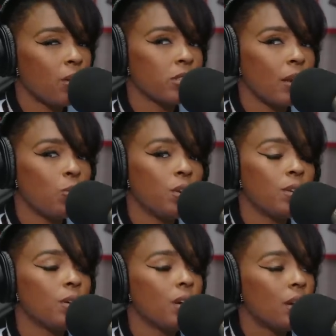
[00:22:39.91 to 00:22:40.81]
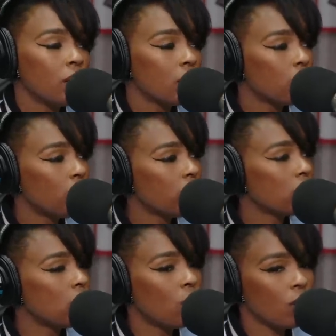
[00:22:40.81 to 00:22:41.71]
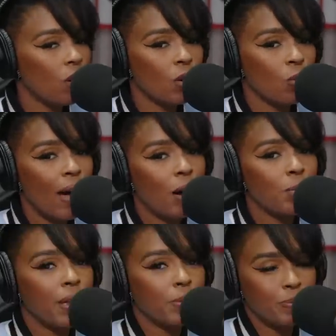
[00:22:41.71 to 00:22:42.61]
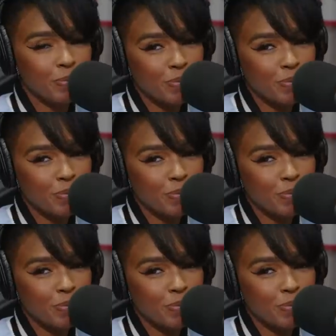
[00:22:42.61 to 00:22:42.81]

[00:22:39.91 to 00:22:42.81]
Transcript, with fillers: I was like, what, what's going on around me?